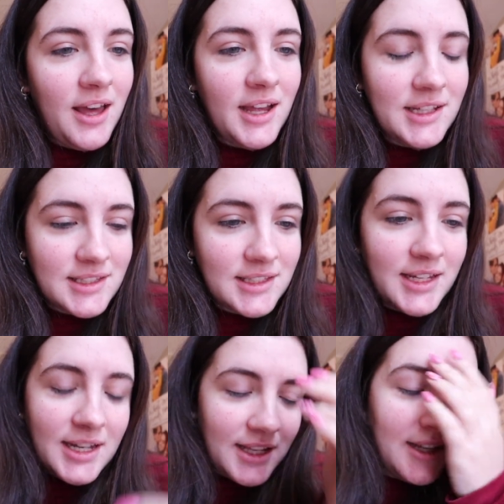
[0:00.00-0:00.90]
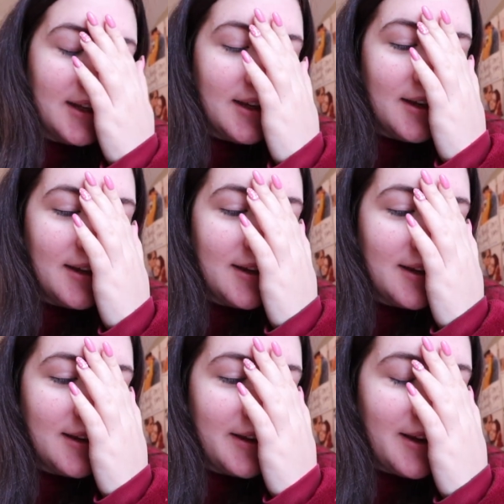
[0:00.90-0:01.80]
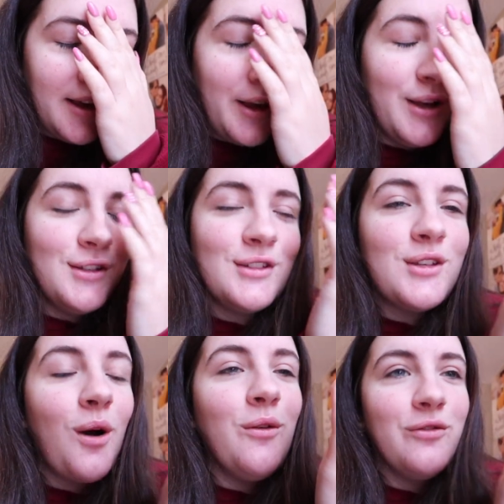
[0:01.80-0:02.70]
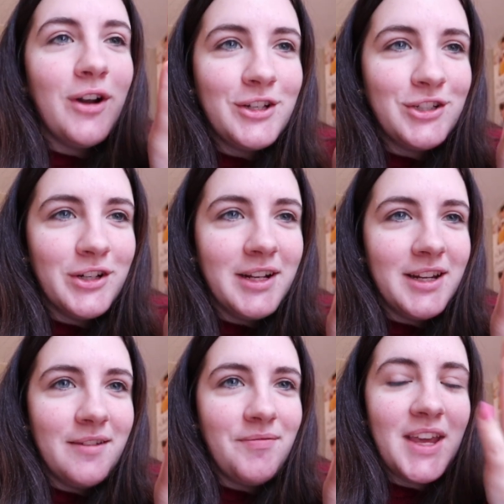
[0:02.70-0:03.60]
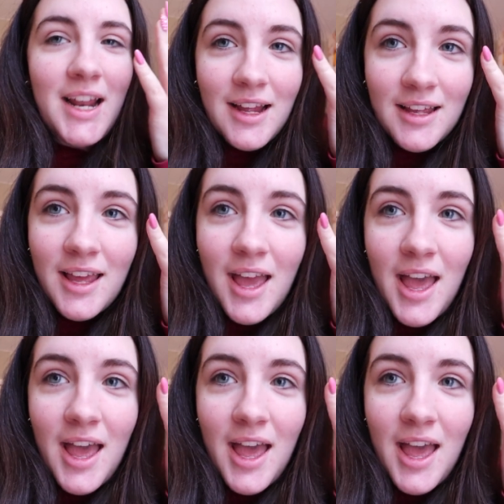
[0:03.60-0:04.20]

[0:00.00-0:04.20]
it's getting so frustrating, and I